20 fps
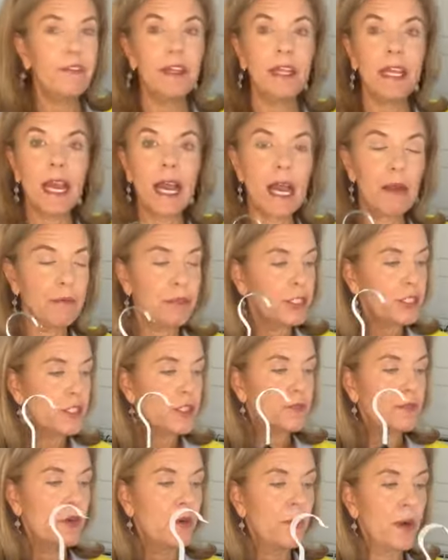navy, I
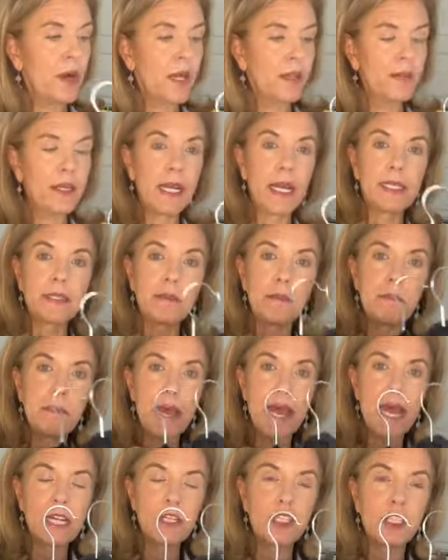would just throw on, it has
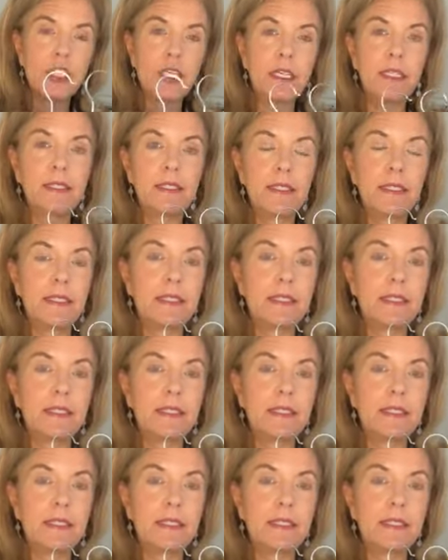a matching,